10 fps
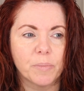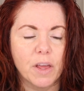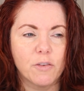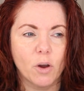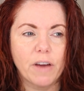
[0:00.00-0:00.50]

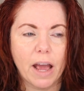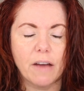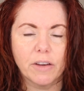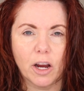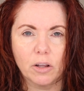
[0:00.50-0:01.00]
if you have
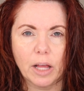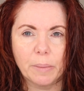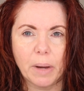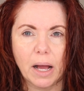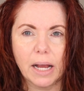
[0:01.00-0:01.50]
heavy hair
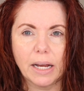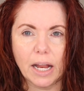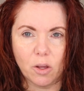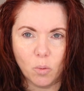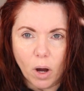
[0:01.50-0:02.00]
like mine
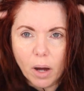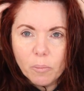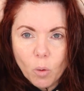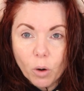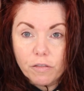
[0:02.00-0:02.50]
and you
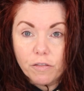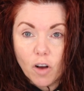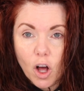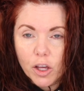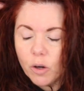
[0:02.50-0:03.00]
want more
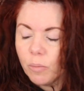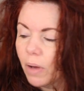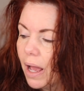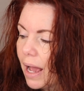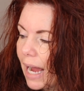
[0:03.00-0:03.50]

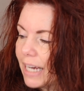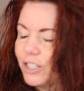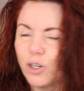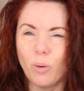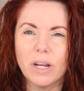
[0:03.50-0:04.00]
volume, I
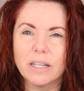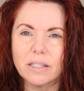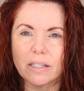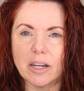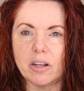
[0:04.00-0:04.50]
don't
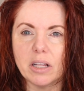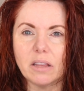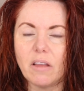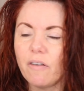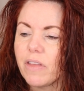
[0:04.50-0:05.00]
necessarily
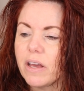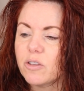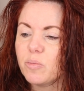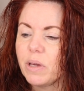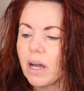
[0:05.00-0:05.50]
love
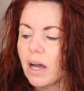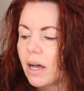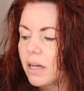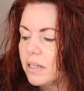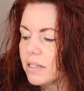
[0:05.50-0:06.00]
this
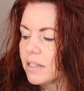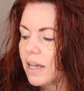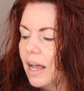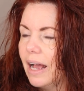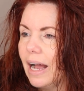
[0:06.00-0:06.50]
because,
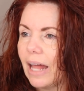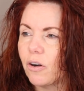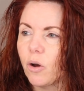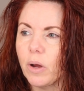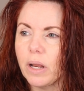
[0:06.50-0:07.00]
I
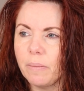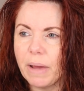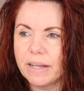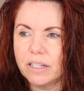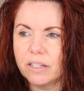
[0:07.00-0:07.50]
don't know, it
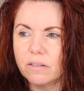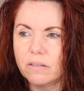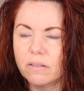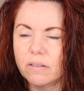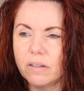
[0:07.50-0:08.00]
makes
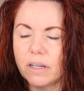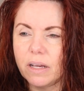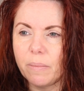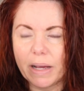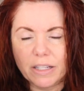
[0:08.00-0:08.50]

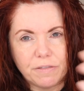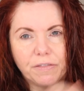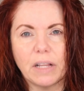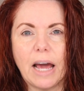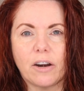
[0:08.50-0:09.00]
it
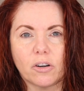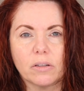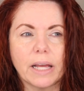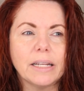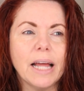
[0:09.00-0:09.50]
flatter.
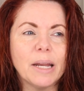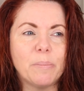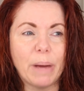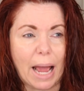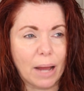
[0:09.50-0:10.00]
Like not in
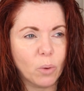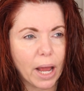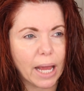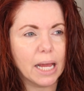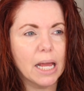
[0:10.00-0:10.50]
a bad
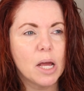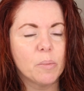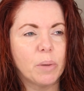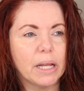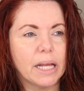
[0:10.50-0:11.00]
way,
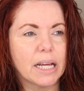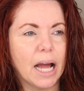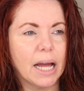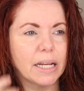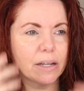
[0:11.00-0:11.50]
but
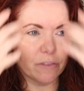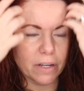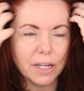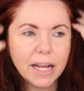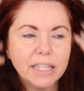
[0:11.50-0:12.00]

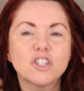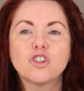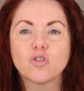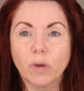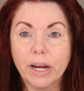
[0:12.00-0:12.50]
it's
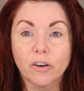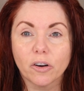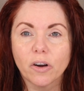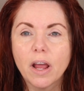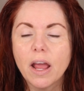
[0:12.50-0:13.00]
straighter.